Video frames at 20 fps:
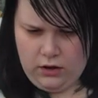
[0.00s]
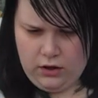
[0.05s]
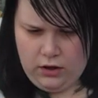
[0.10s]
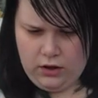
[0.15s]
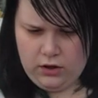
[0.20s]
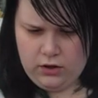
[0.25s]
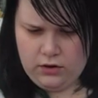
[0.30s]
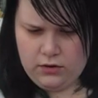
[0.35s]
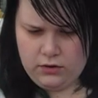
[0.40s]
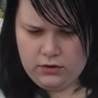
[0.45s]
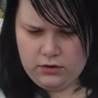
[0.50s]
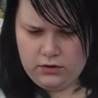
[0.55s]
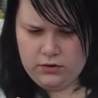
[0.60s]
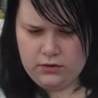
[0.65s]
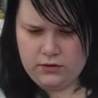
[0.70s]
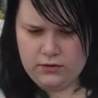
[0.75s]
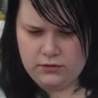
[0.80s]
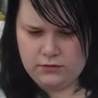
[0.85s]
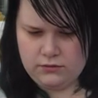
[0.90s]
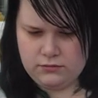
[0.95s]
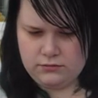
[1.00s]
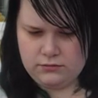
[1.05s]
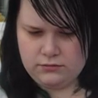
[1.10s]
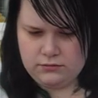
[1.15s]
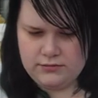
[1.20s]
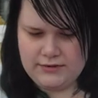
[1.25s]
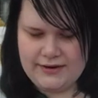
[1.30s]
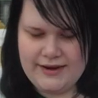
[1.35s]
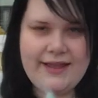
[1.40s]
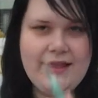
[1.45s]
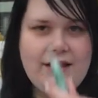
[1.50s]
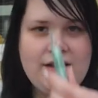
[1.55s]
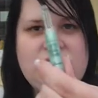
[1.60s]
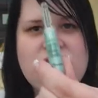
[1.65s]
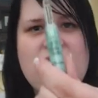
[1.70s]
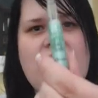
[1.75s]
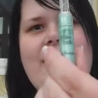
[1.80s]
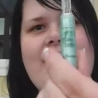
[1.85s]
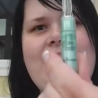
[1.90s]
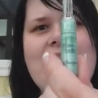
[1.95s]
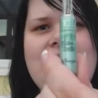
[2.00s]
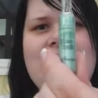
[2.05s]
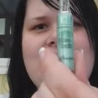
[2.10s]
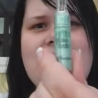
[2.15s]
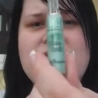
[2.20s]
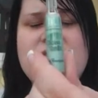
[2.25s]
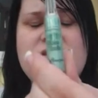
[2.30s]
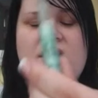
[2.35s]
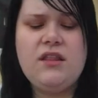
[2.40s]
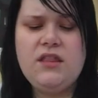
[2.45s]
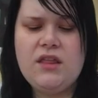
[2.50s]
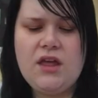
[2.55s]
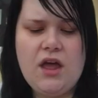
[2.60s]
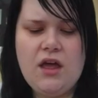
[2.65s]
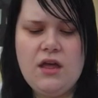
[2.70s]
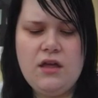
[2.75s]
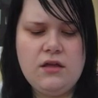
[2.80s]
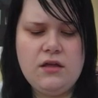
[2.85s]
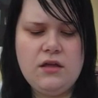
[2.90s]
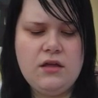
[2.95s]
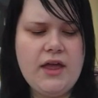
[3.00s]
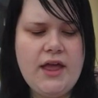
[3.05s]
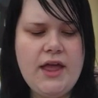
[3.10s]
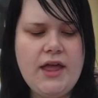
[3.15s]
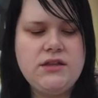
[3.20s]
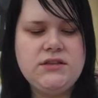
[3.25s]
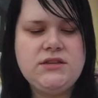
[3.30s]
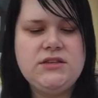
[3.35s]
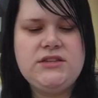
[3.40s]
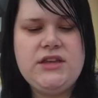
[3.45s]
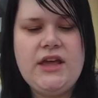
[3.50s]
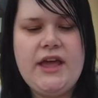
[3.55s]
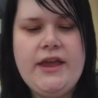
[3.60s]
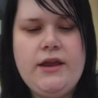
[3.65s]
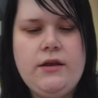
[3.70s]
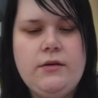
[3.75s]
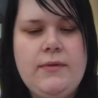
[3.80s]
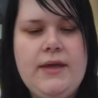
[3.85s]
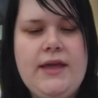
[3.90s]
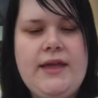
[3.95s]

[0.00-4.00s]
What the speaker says: Aww. Little tiny things like that entertain